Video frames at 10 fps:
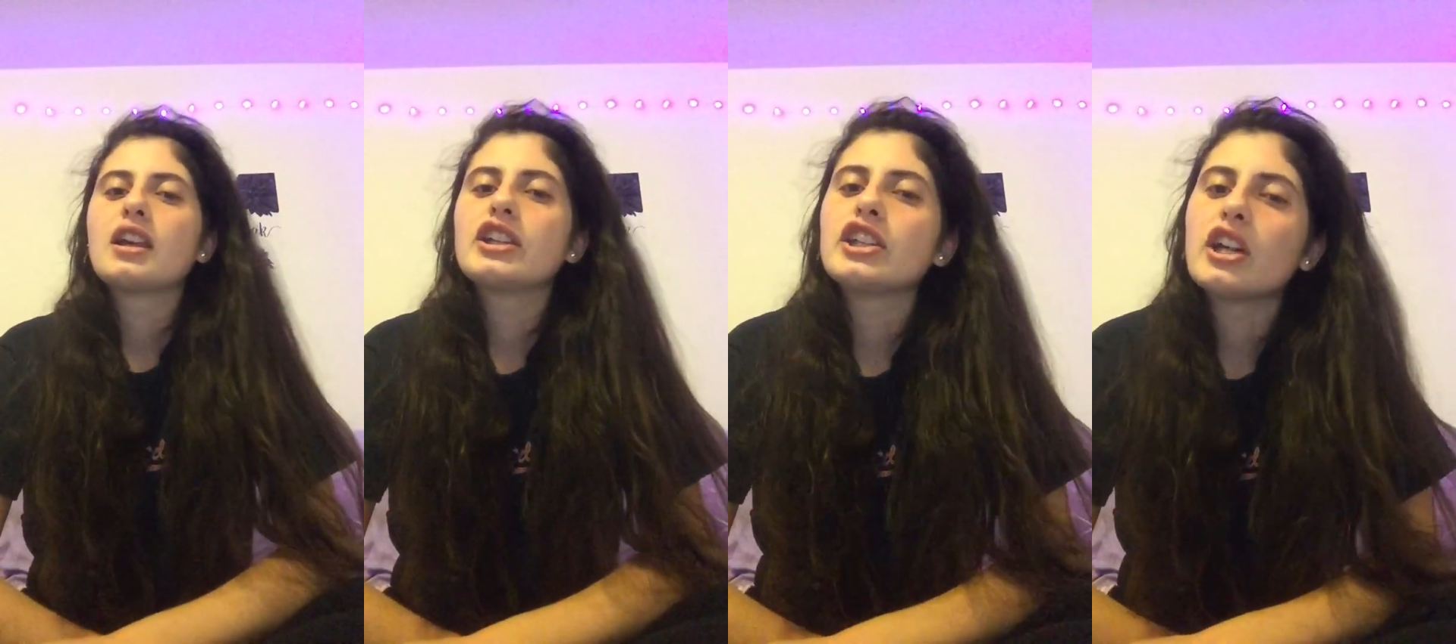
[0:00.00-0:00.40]

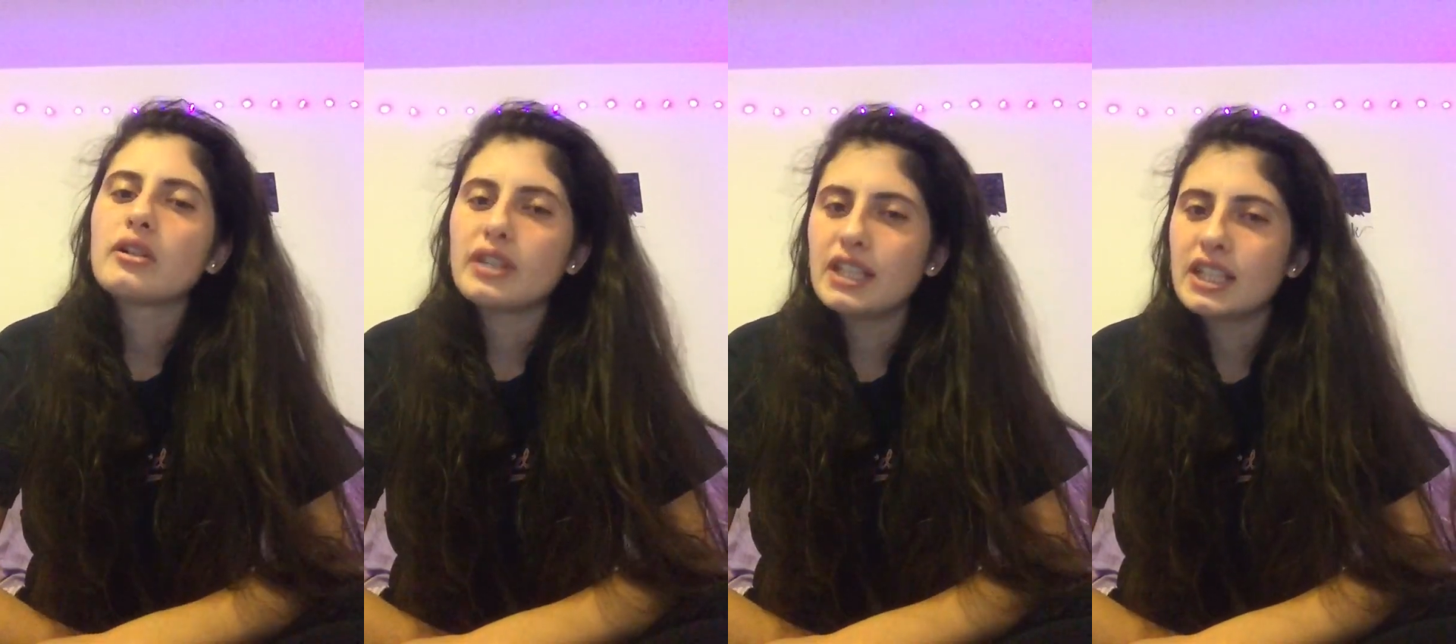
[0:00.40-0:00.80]

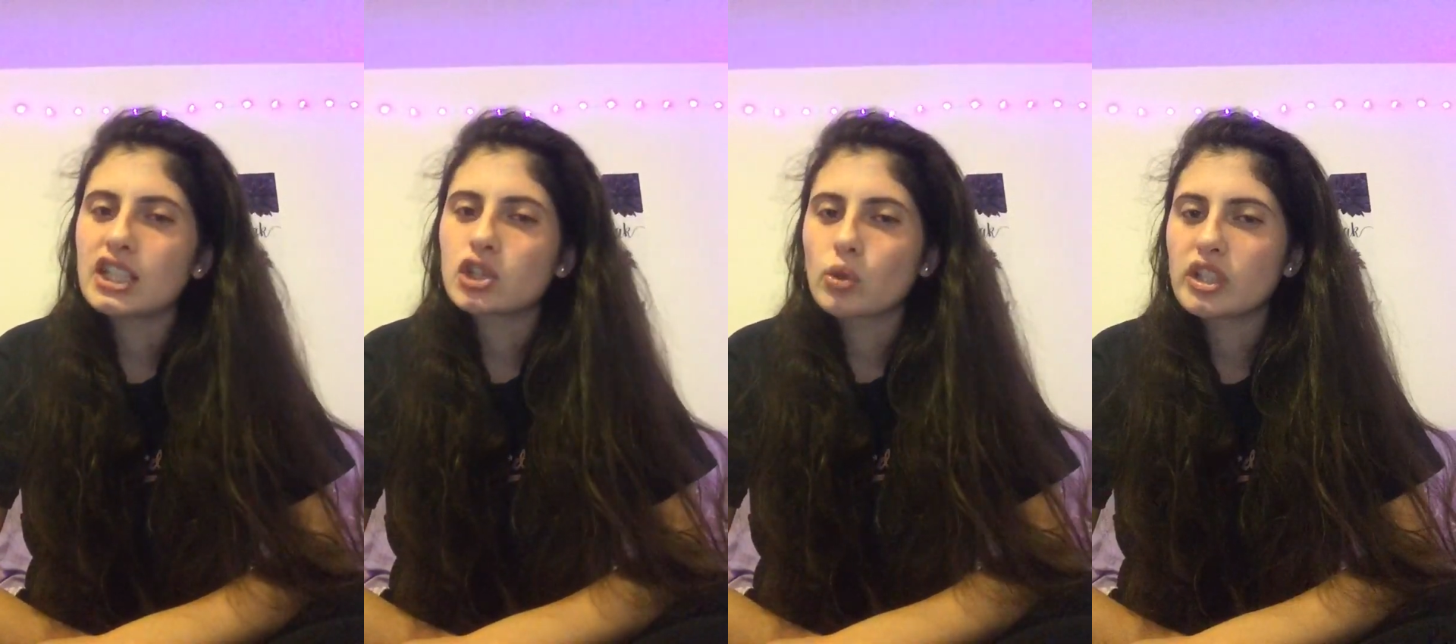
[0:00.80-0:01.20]
eating
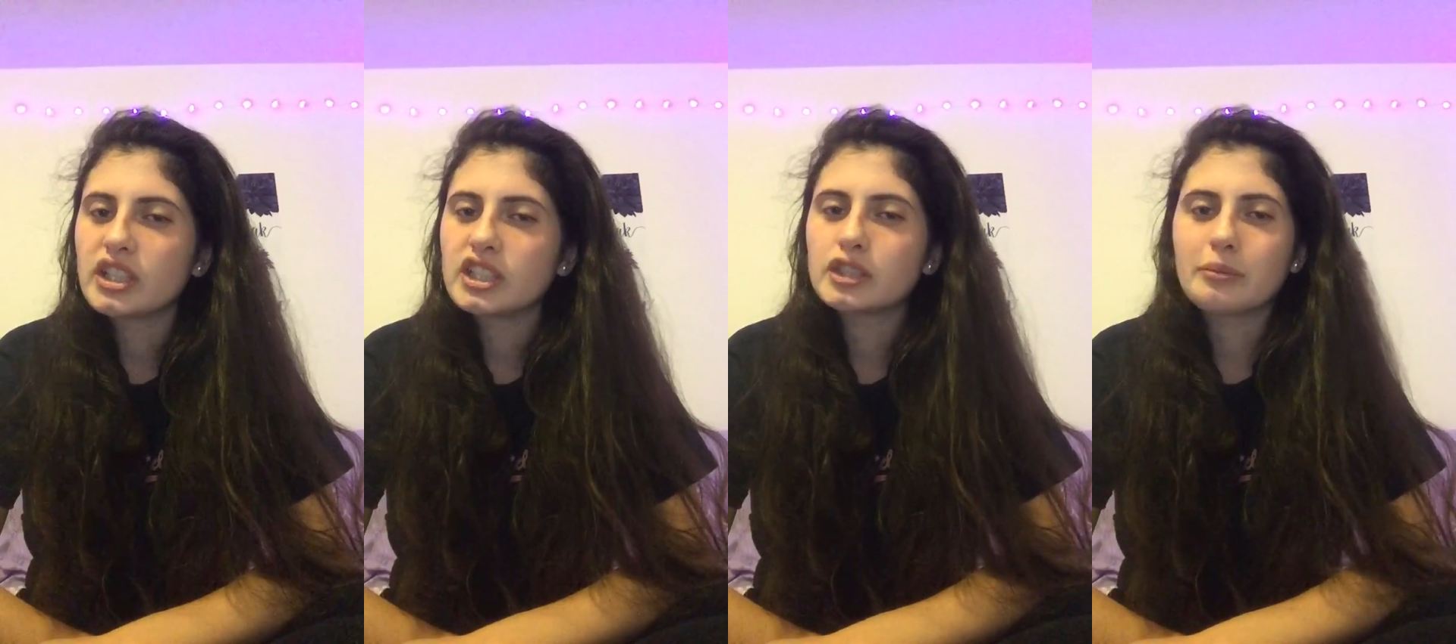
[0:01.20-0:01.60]

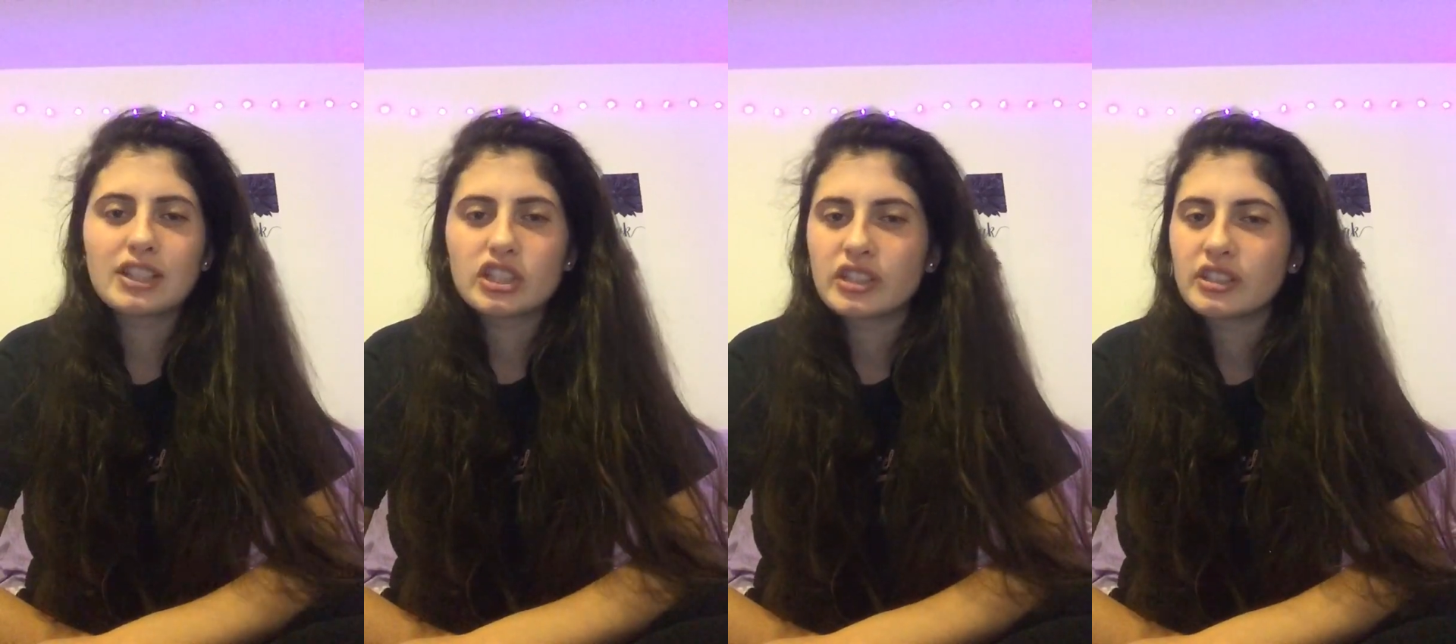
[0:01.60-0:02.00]
disorders,
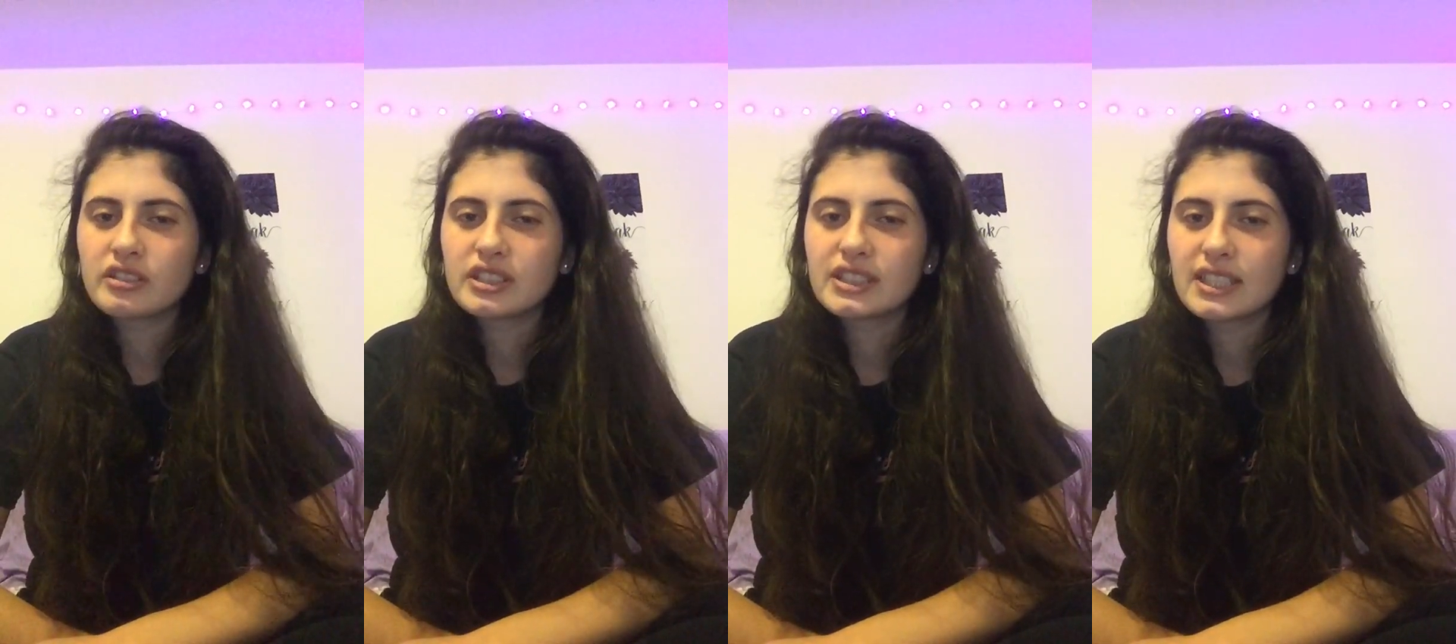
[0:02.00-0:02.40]
mental
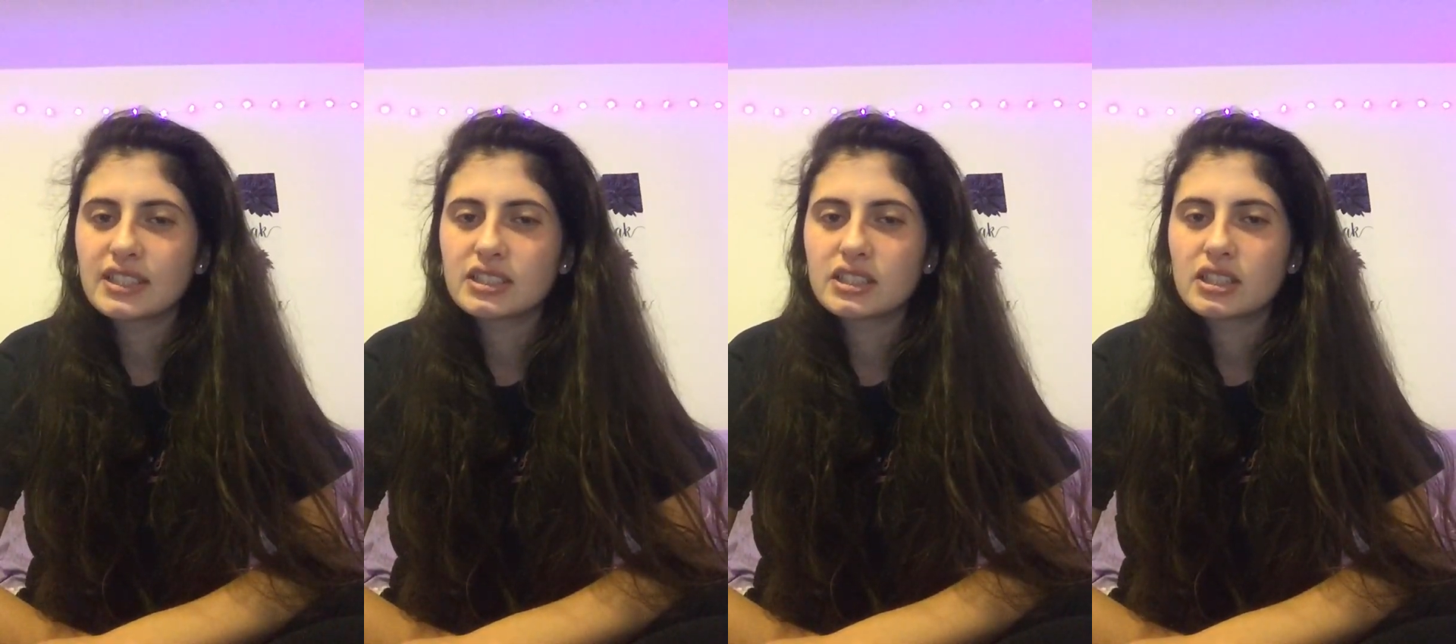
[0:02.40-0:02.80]

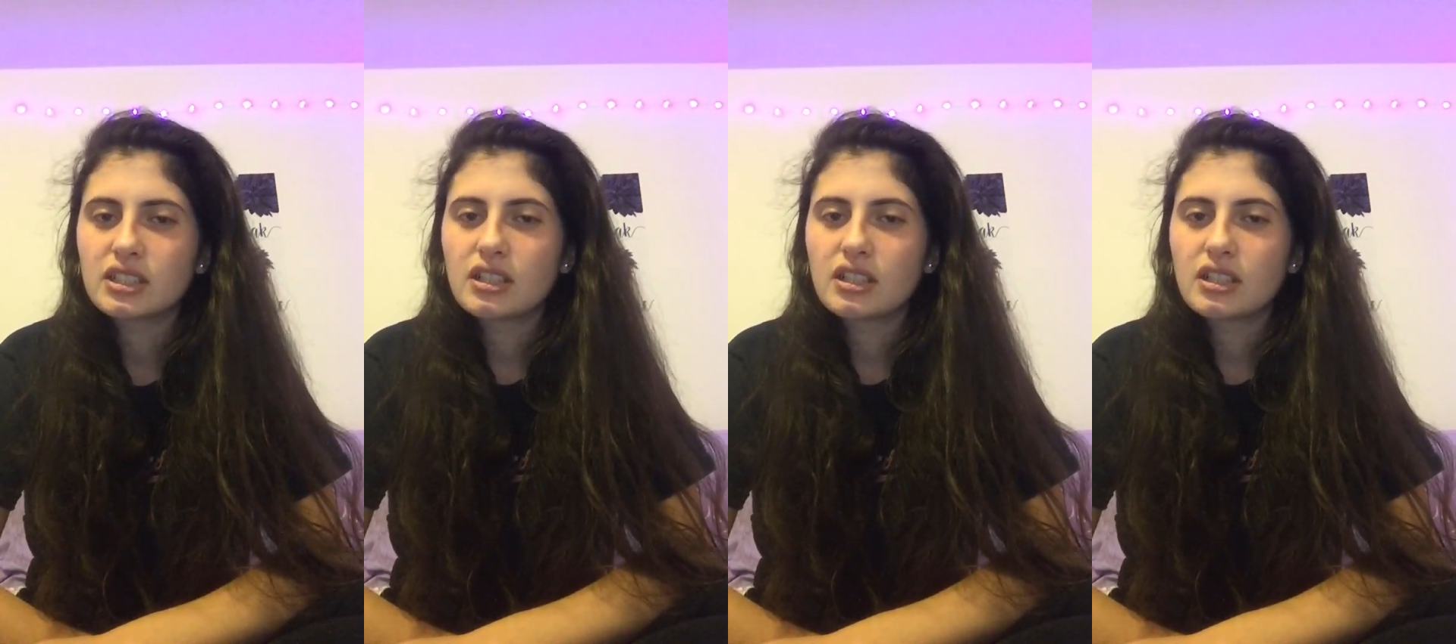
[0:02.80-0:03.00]
illnesses,